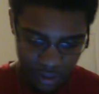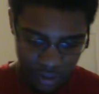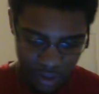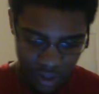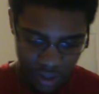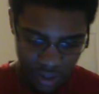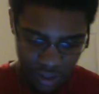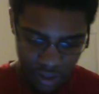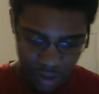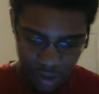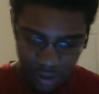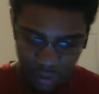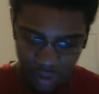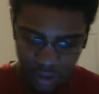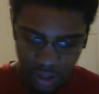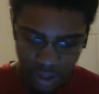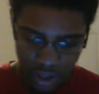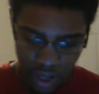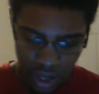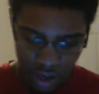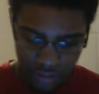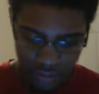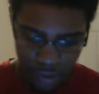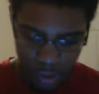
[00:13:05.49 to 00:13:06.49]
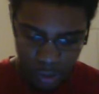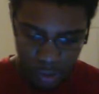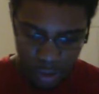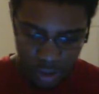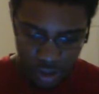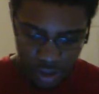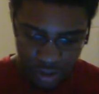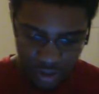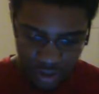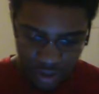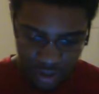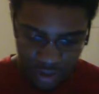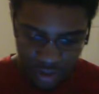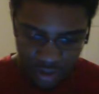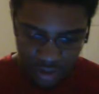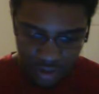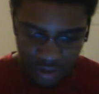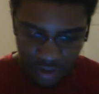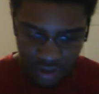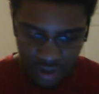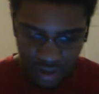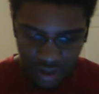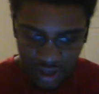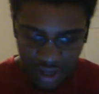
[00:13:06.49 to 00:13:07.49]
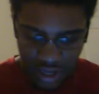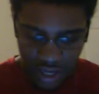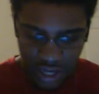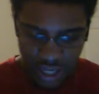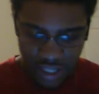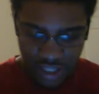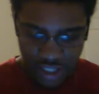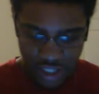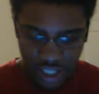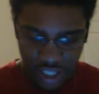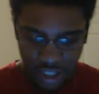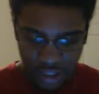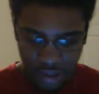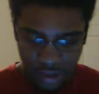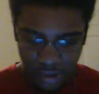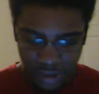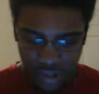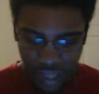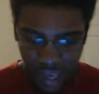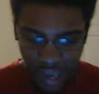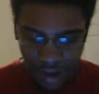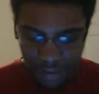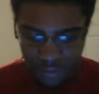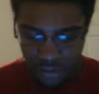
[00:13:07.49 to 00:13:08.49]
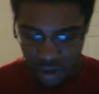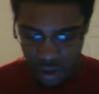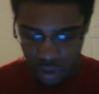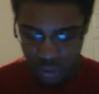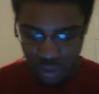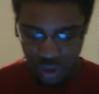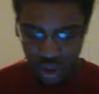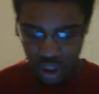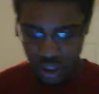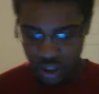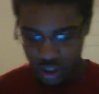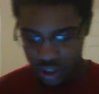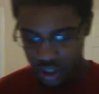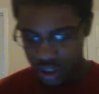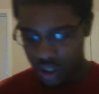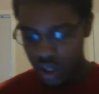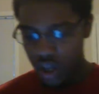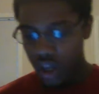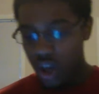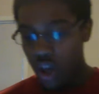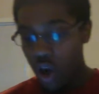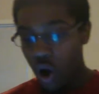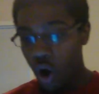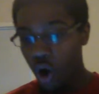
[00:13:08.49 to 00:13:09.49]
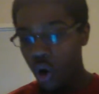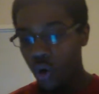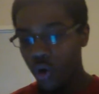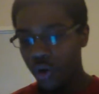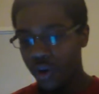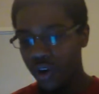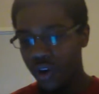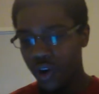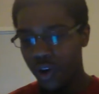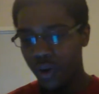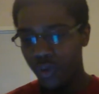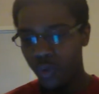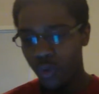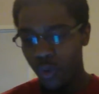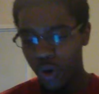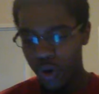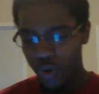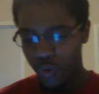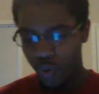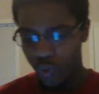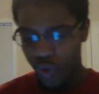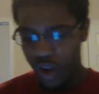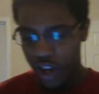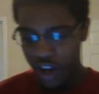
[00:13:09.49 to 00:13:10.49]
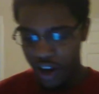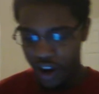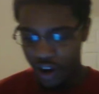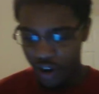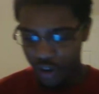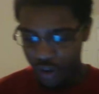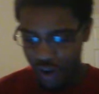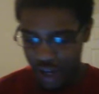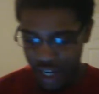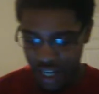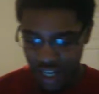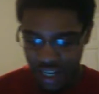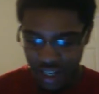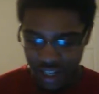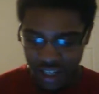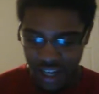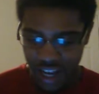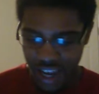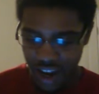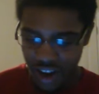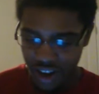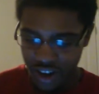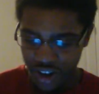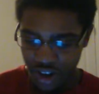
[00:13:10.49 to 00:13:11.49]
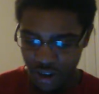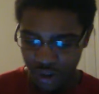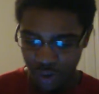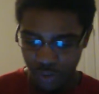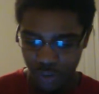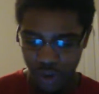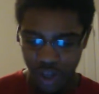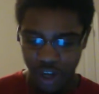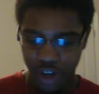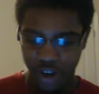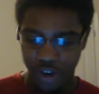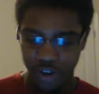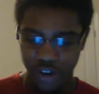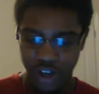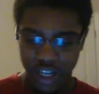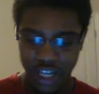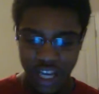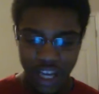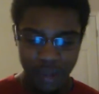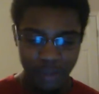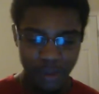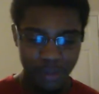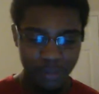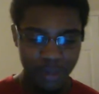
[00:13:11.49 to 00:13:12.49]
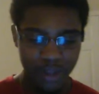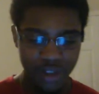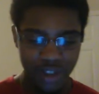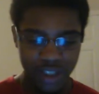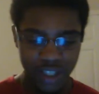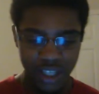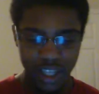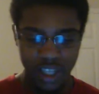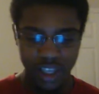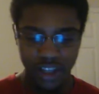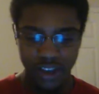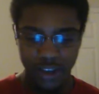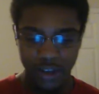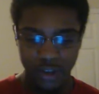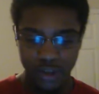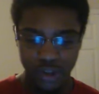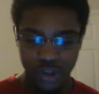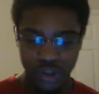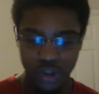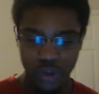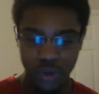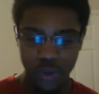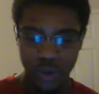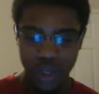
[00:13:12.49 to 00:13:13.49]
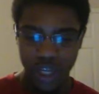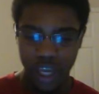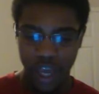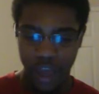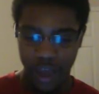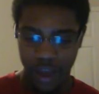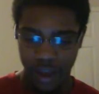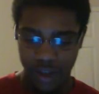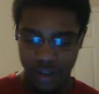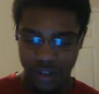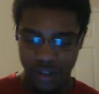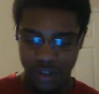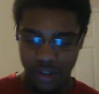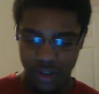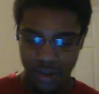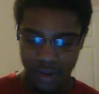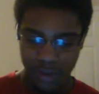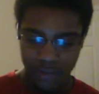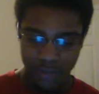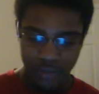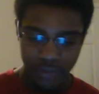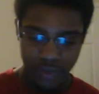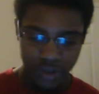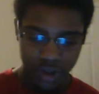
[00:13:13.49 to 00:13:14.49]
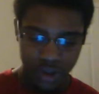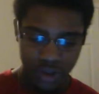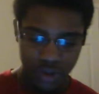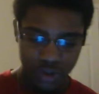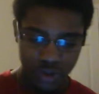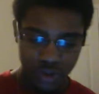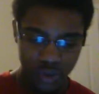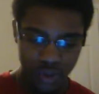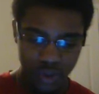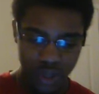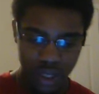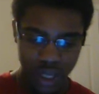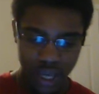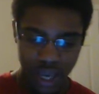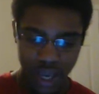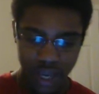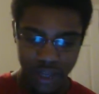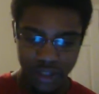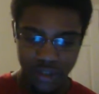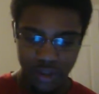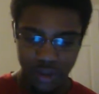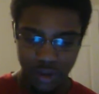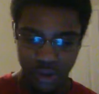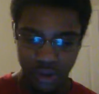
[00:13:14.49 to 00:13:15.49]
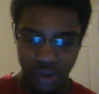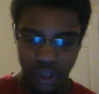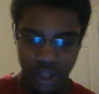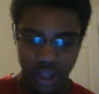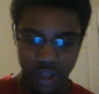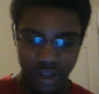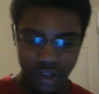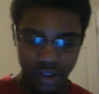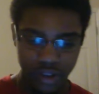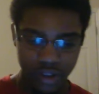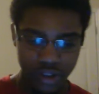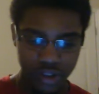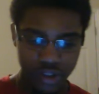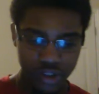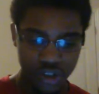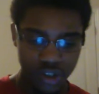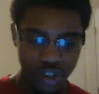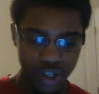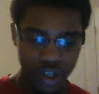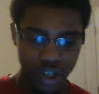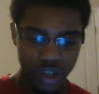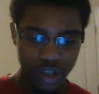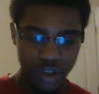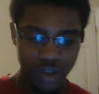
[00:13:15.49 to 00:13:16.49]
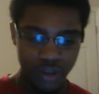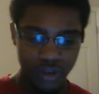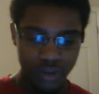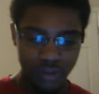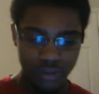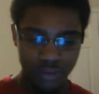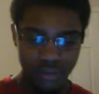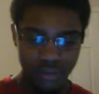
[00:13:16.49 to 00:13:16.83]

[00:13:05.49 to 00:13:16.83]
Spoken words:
They're not. Oh, they have no justice. Inzectors have no justice. Oh, another reoccurring name I've been seeing are Zodiacs. Zodiacs are like legit.